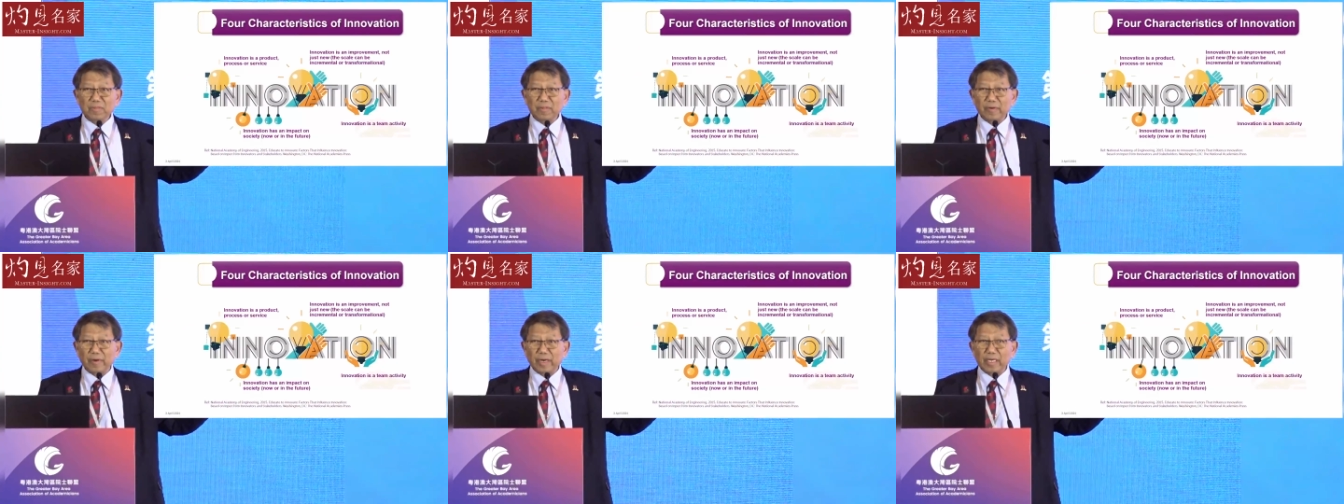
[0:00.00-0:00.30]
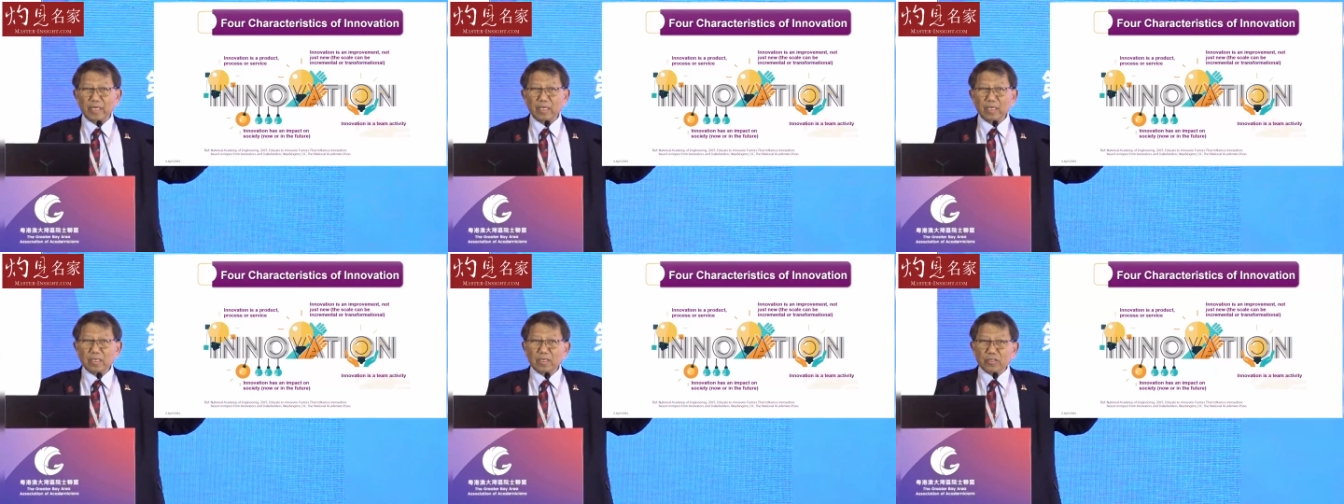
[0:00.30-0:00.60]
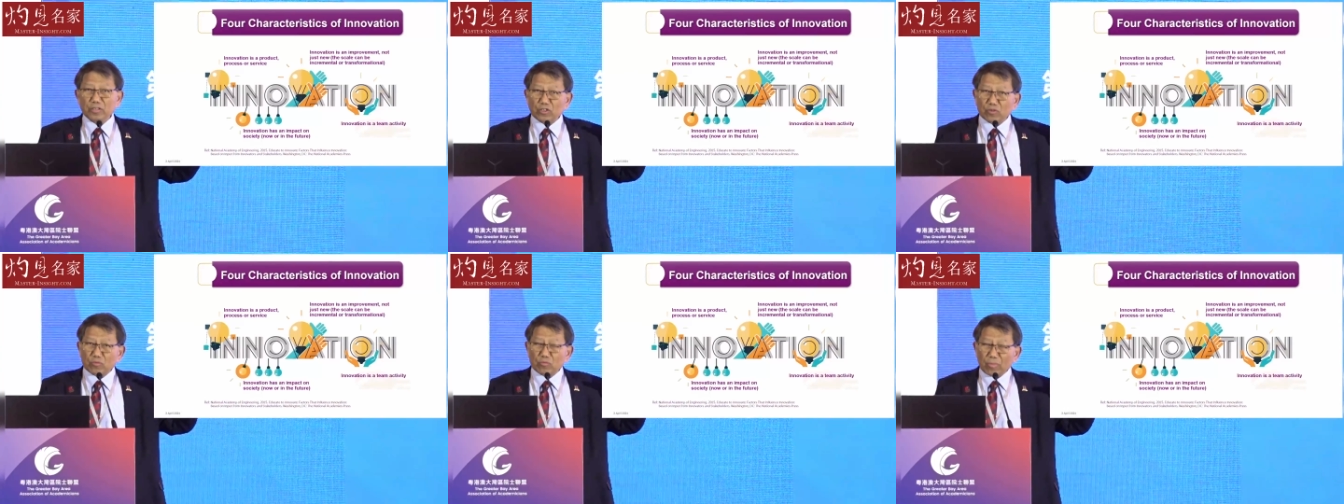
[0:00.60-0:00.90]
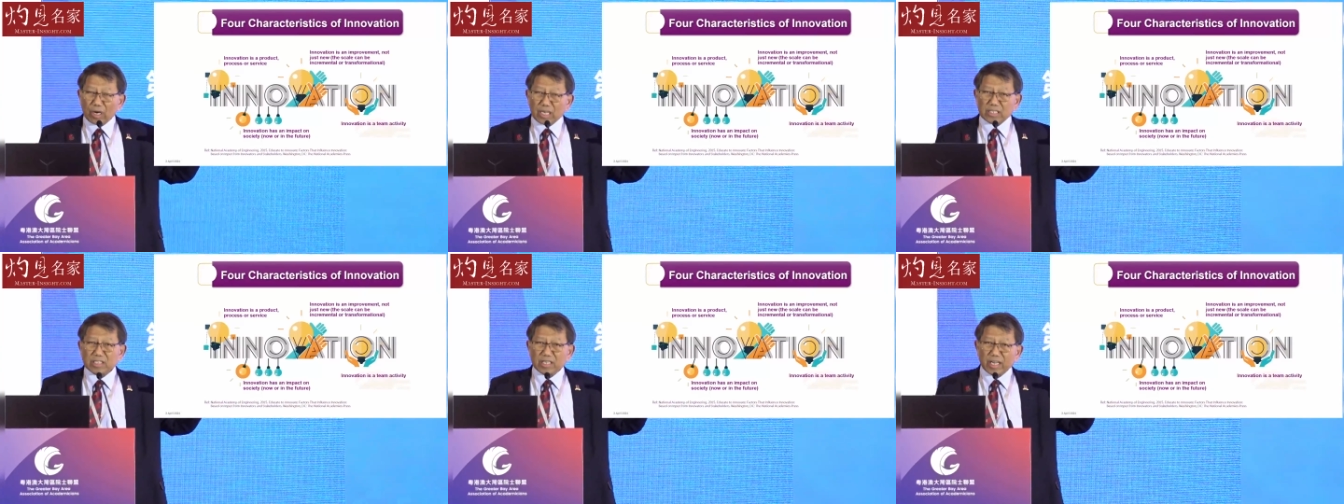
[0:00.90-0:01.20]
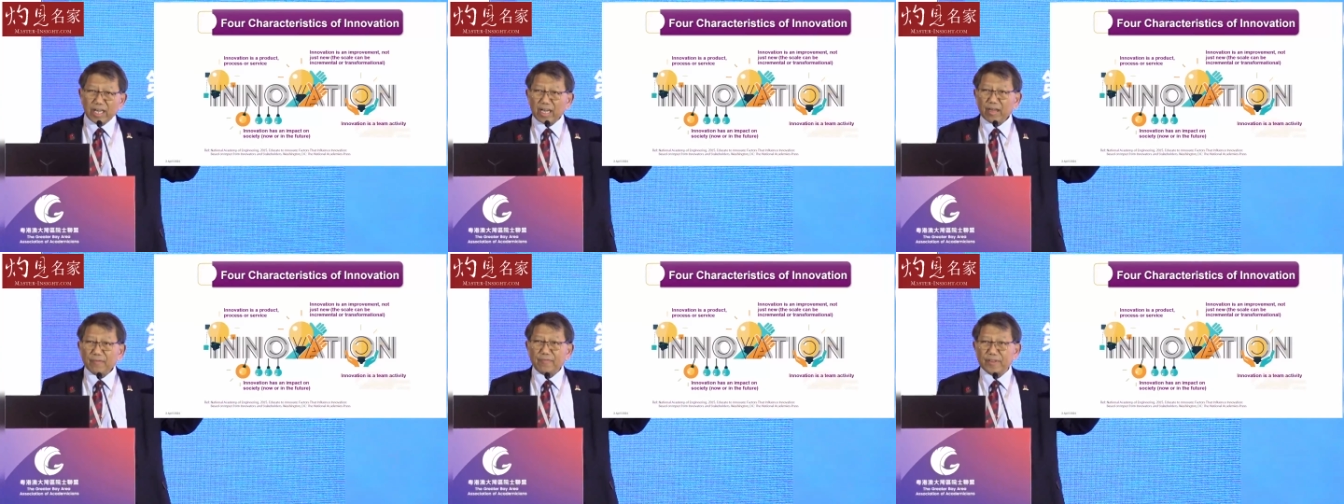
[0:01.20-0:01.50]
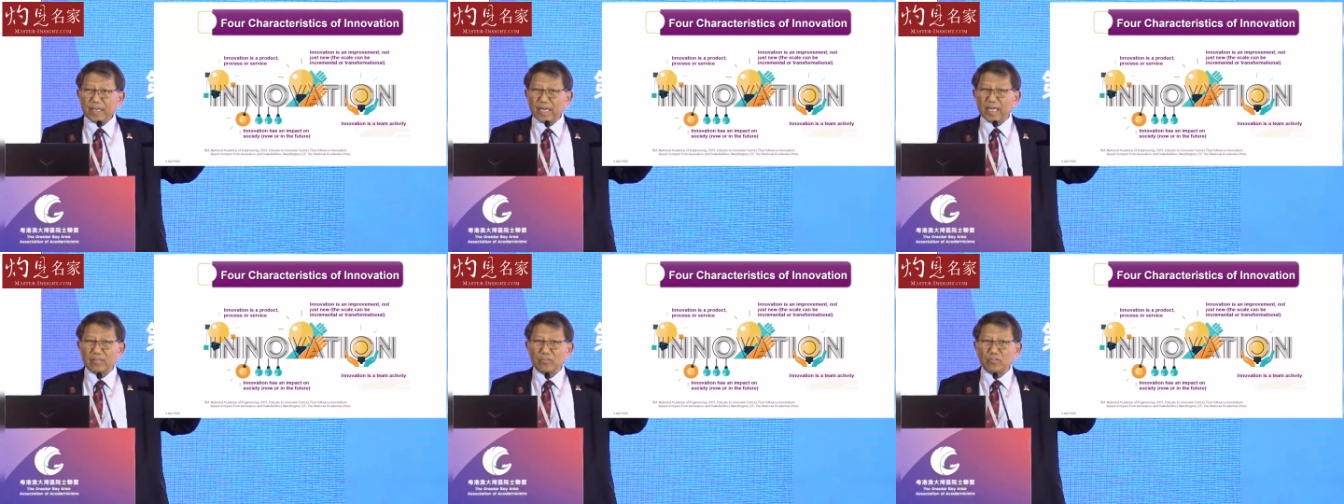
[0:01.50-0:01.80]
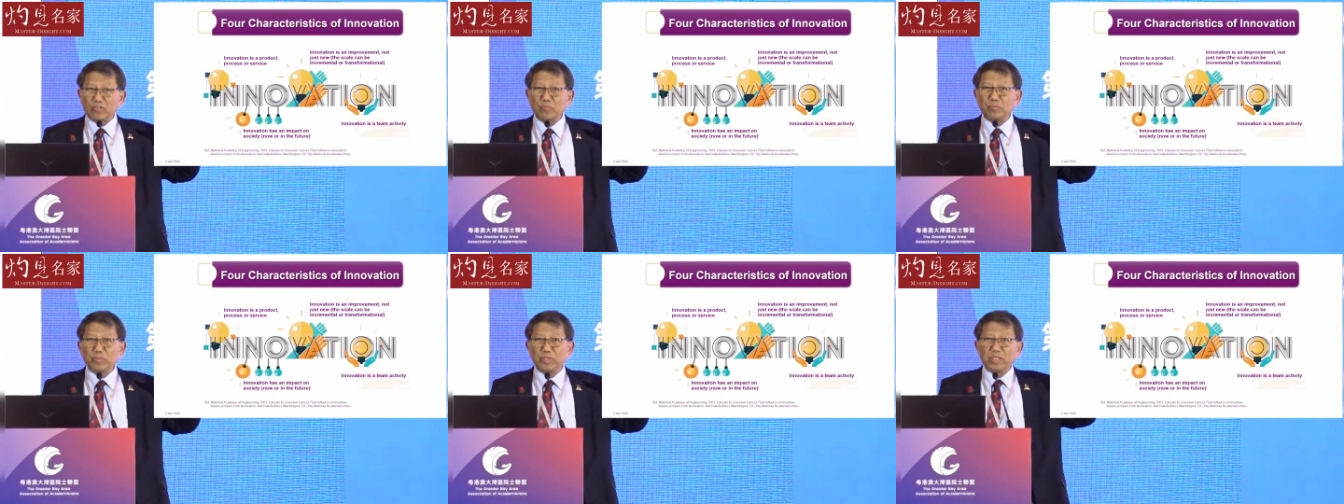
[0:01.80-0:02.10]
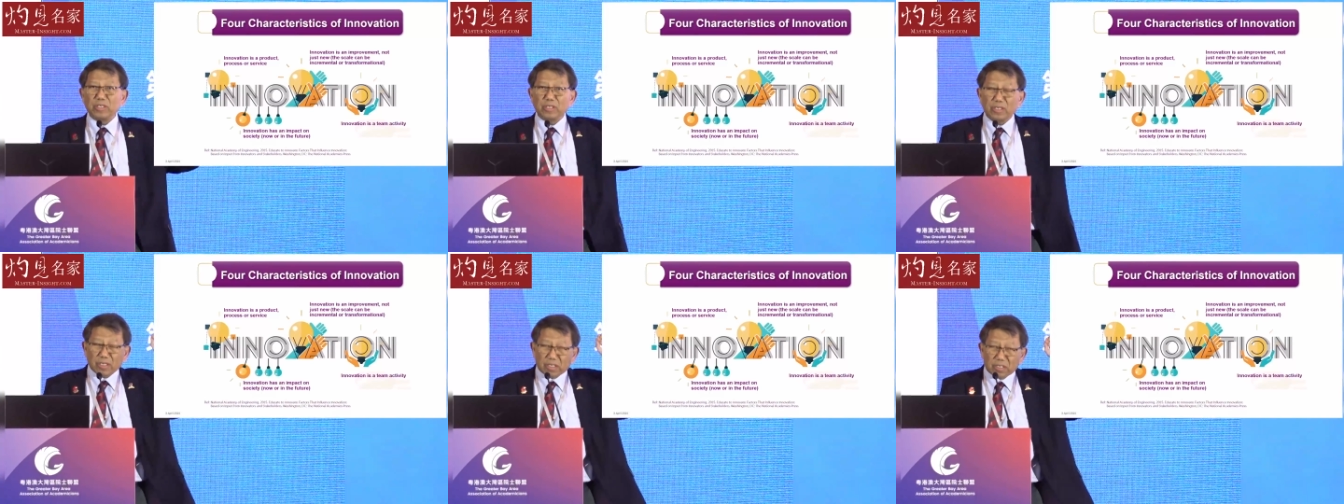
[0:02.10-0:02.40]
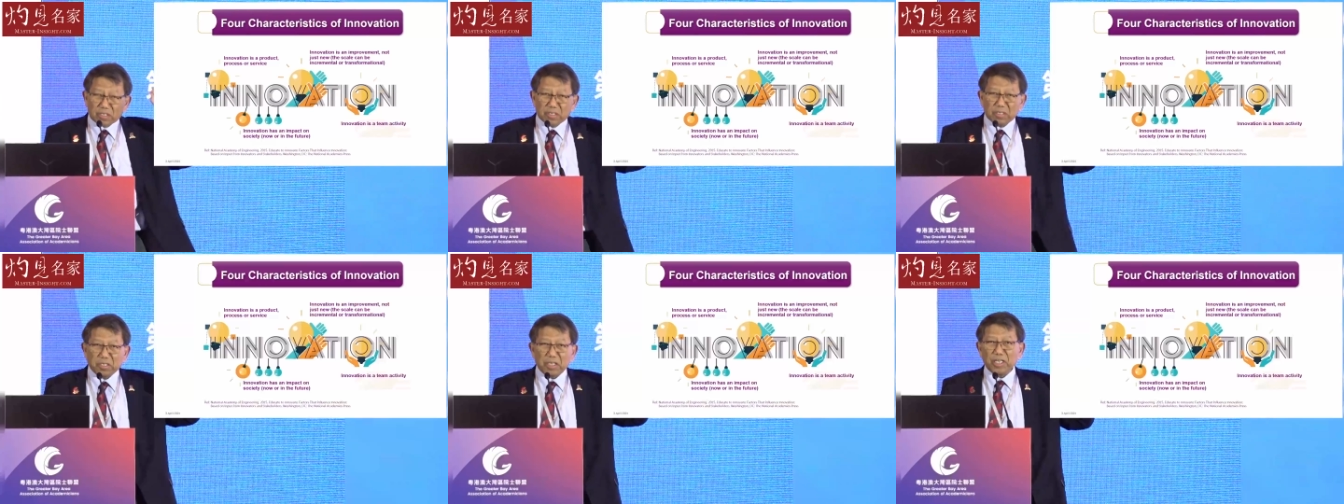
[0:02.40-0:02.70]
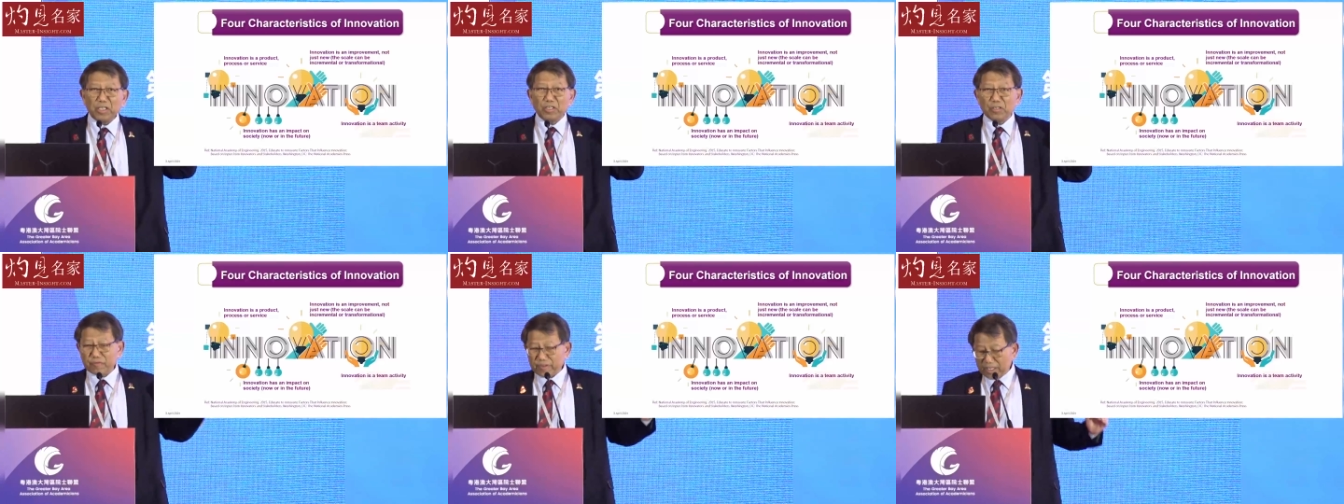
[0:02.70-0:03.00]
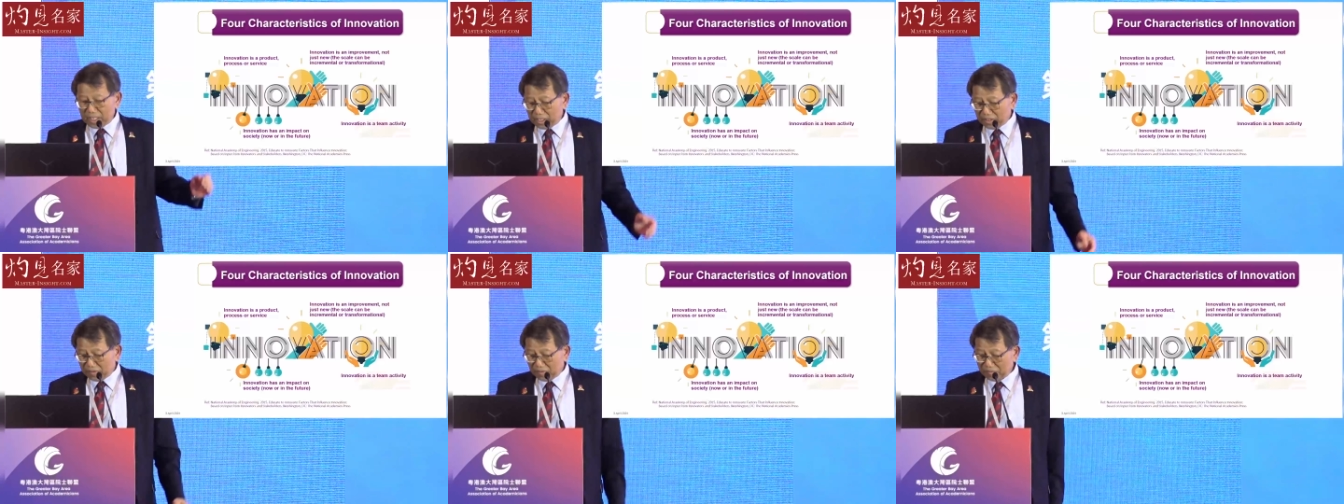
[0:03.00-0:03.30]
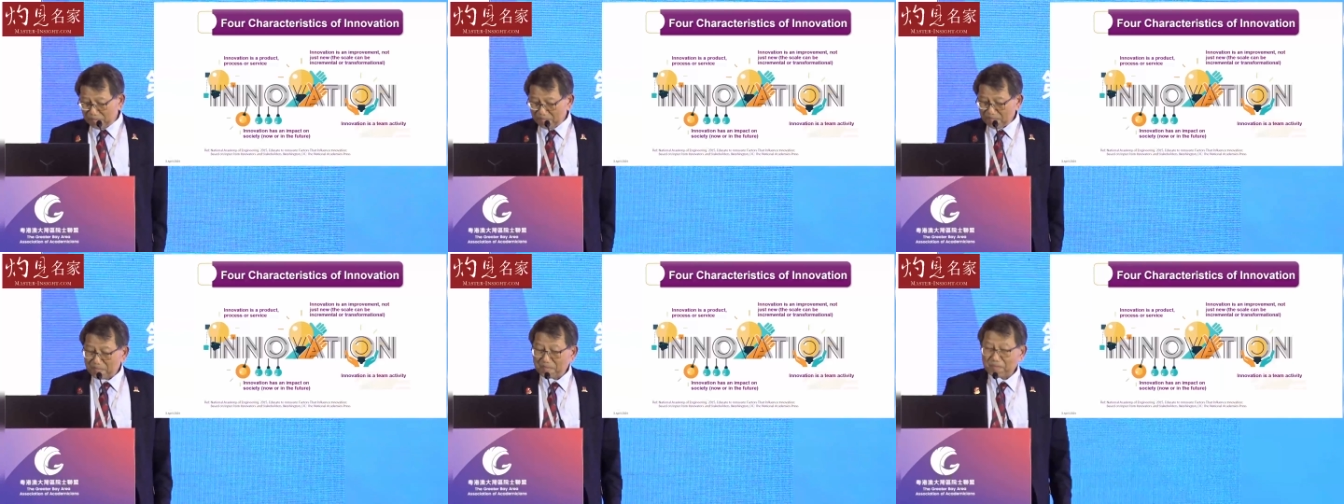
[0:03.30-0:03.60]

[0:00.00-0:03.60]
Right? You must have that to be innovative.